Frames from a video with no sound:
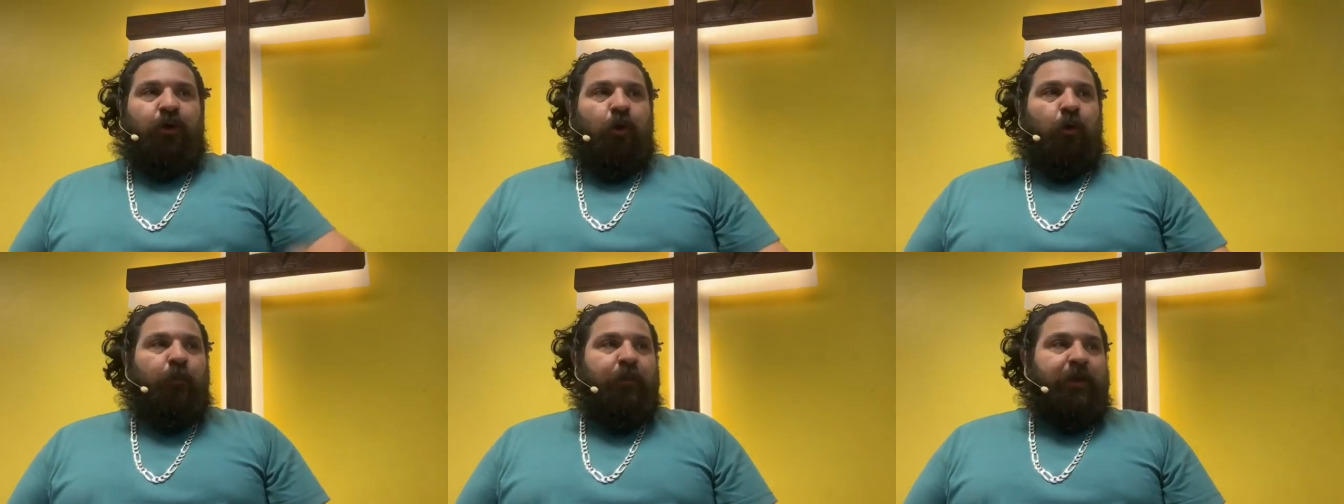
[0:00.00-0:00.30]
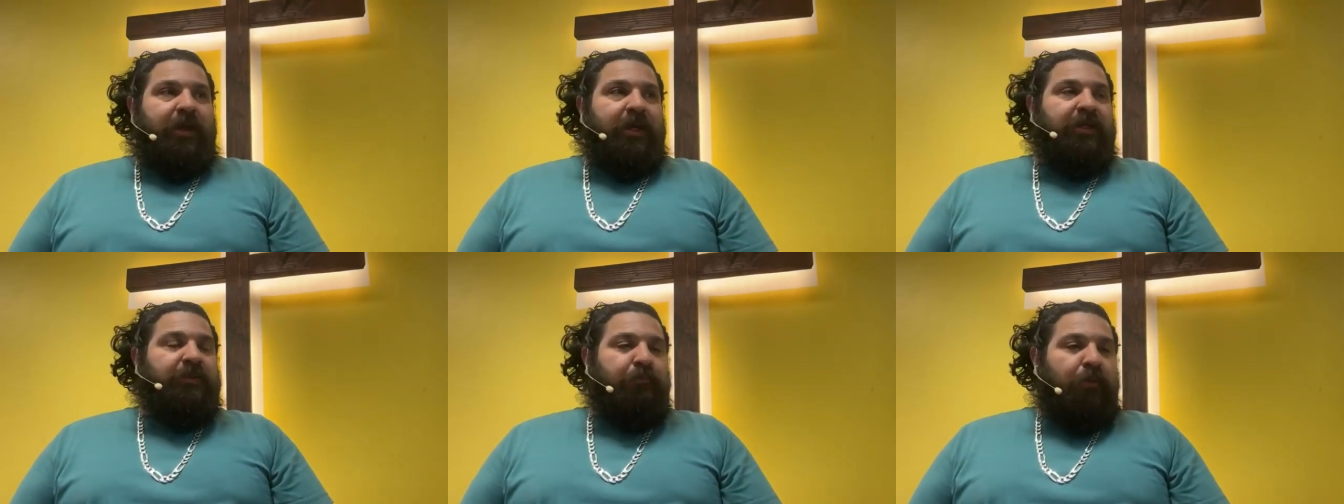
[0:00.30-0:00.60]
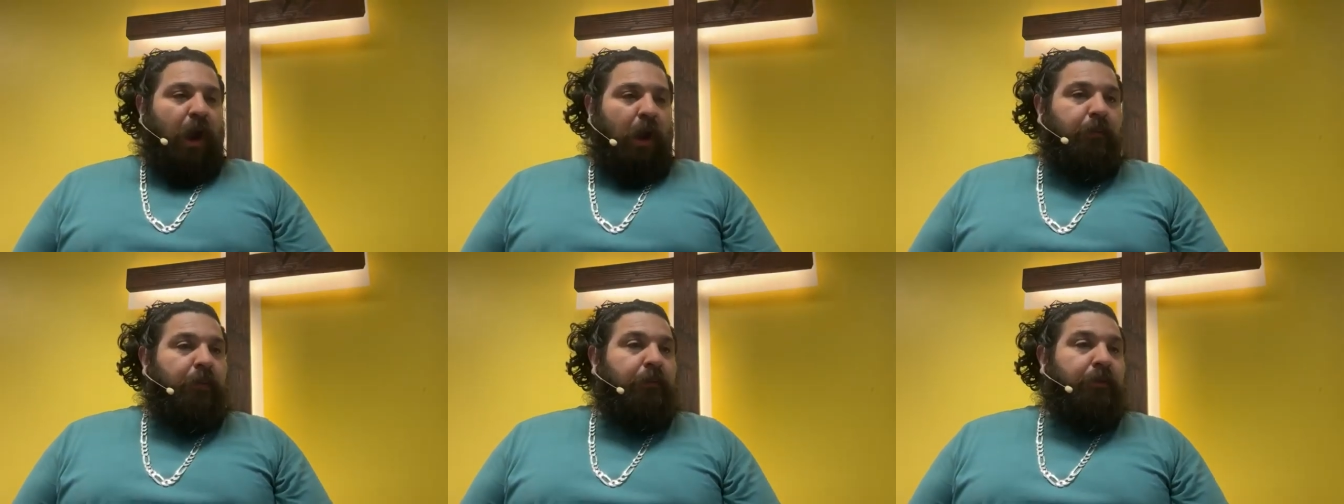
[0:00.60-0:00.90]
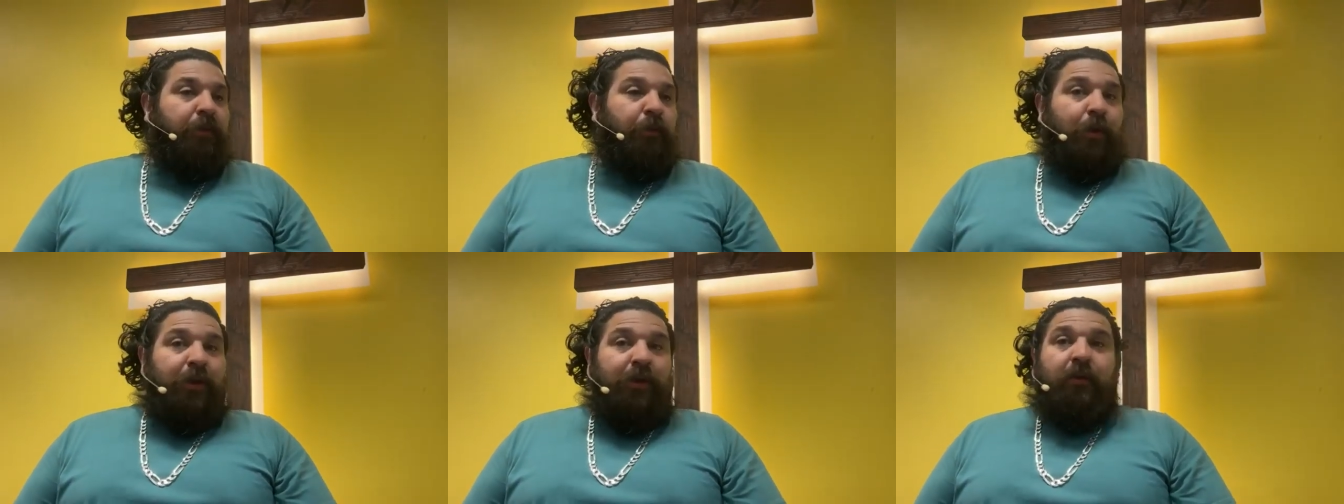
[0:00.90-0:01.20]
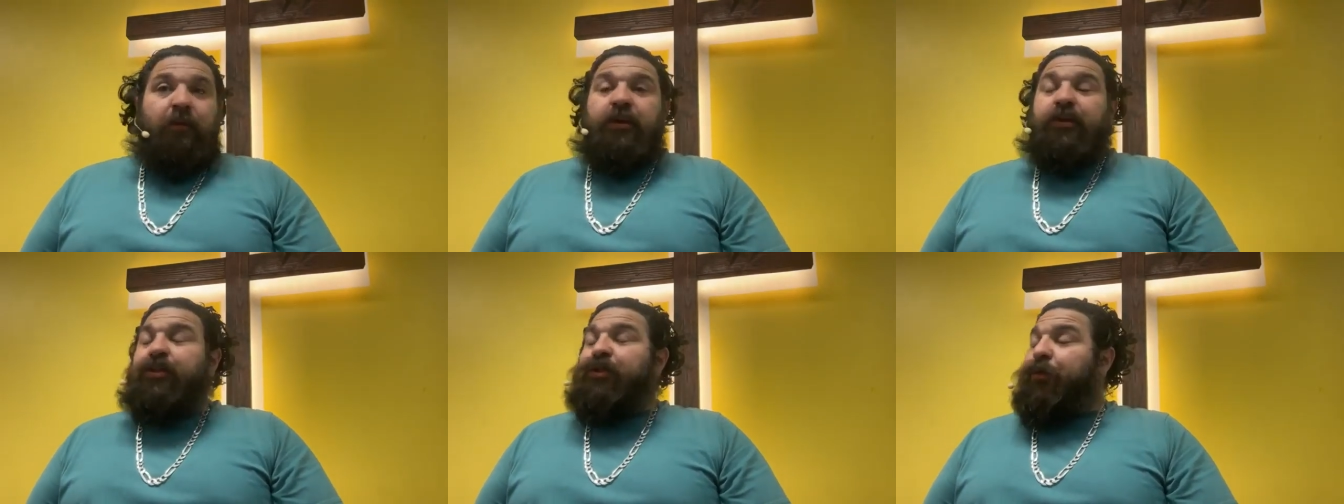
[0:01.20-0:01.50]
know him, he's probably one
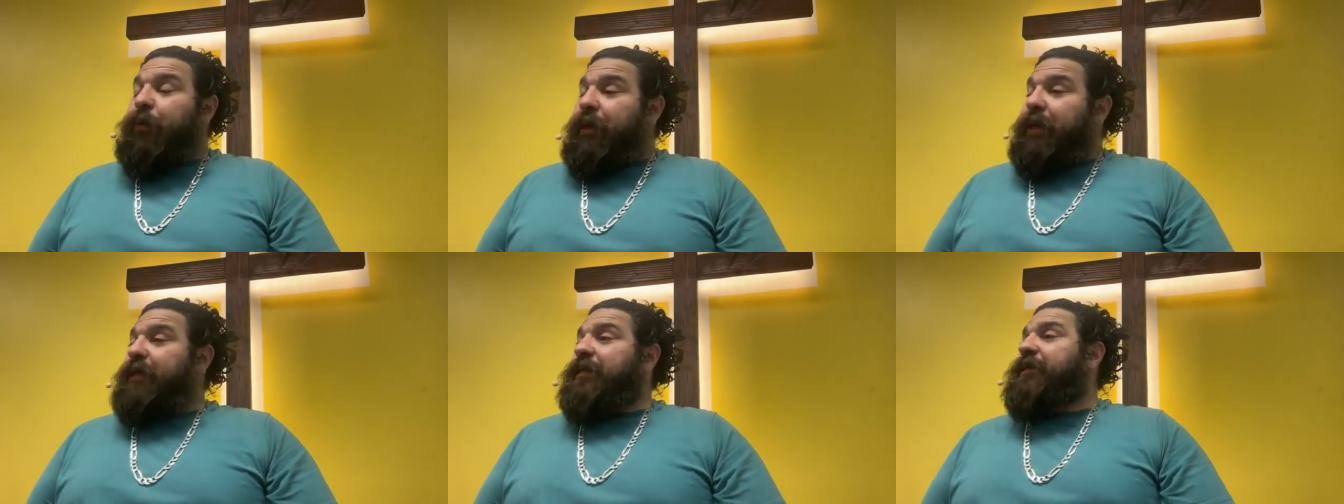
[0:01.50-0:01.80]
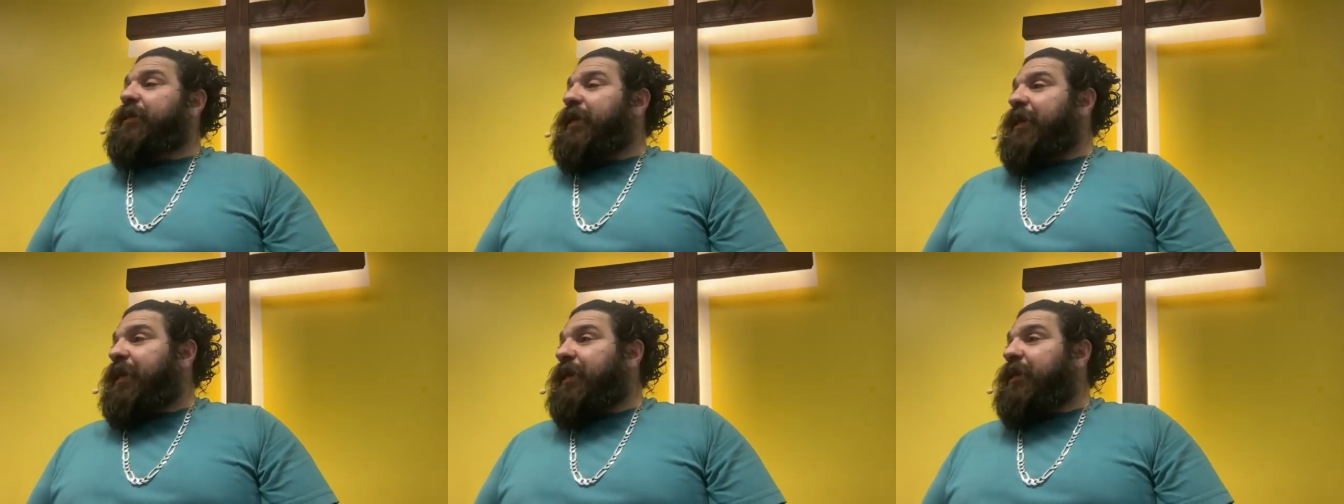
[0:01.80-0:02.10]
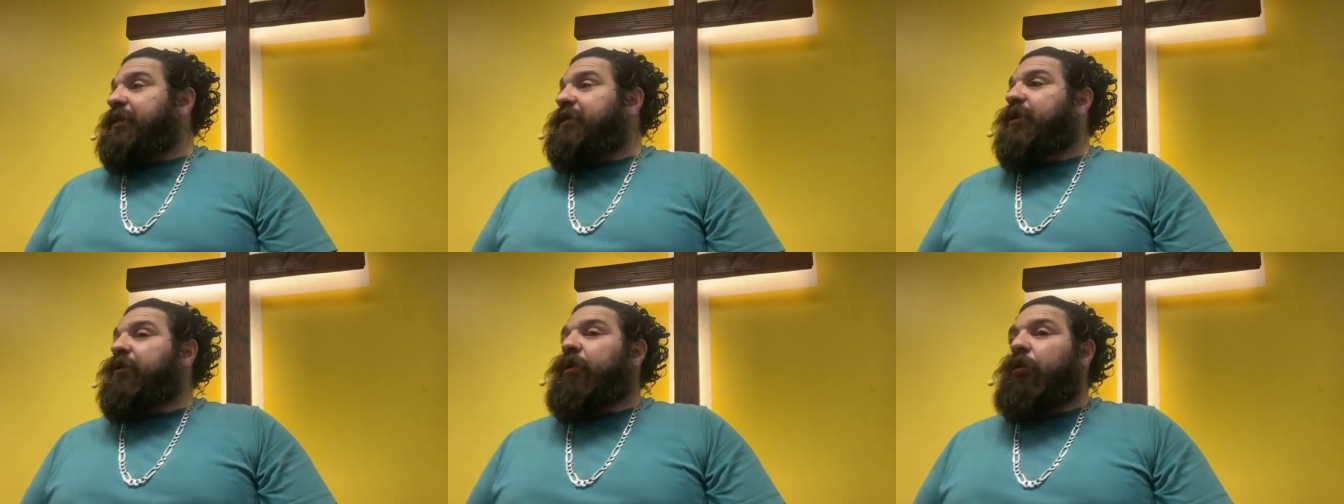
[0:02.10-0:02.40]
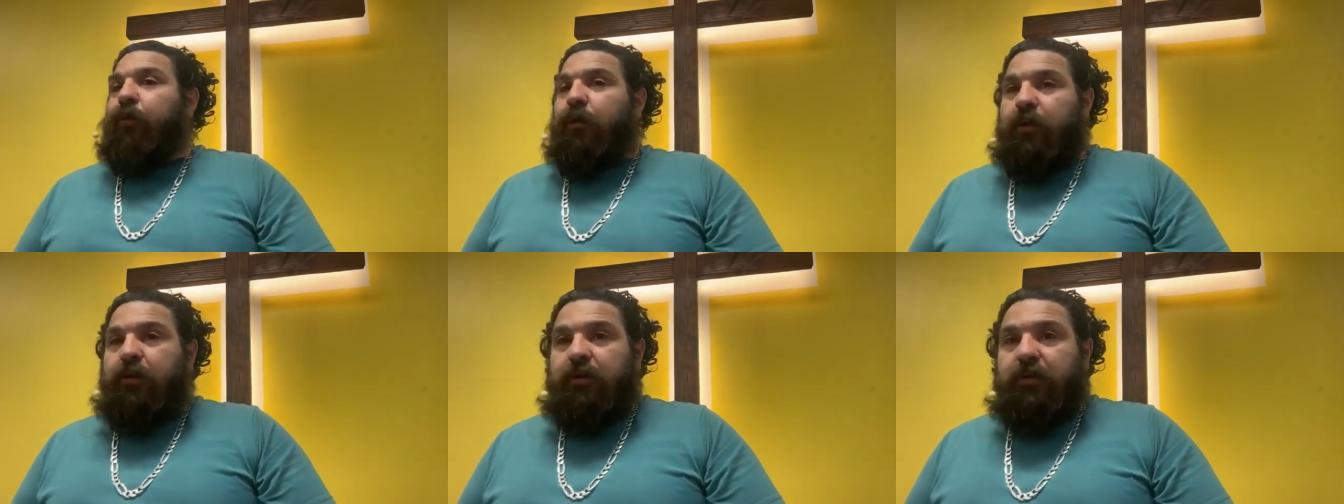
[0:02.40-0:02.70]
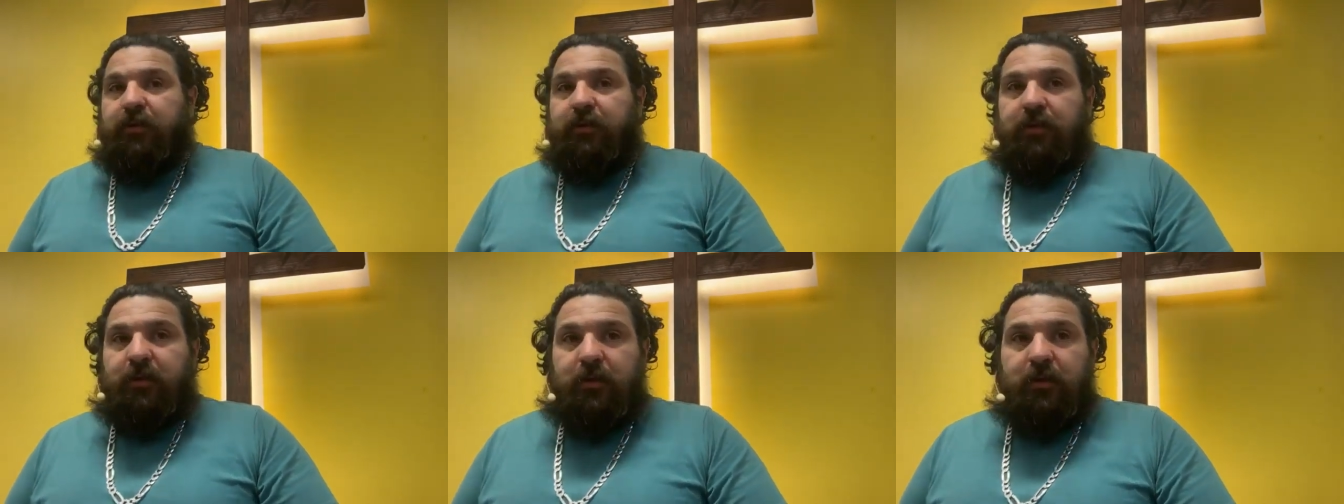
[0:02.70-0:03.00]
of the sweetest kids in the
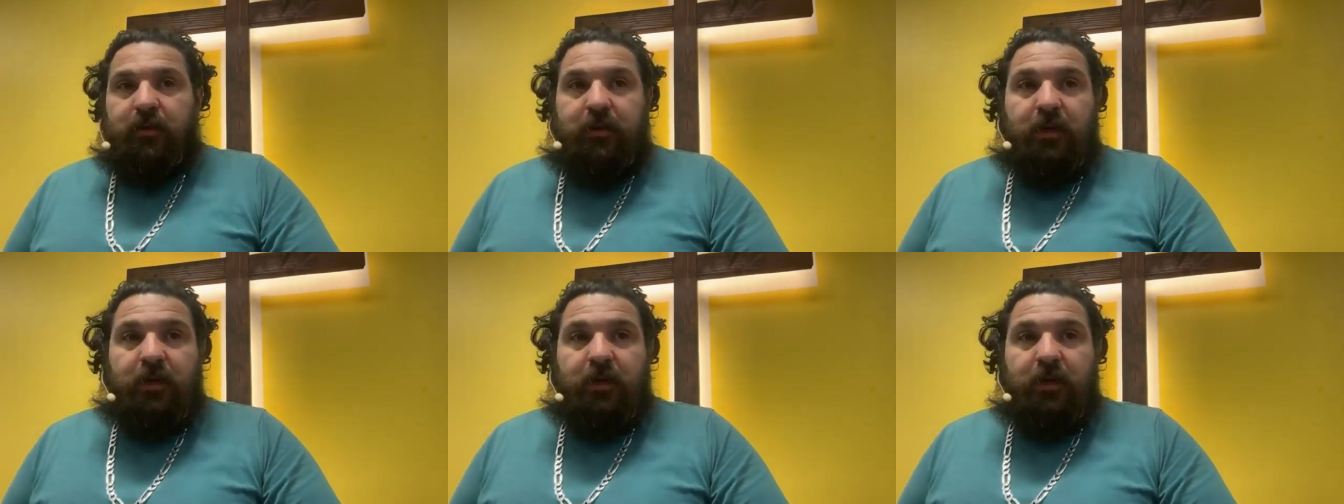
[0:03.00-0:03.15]
world.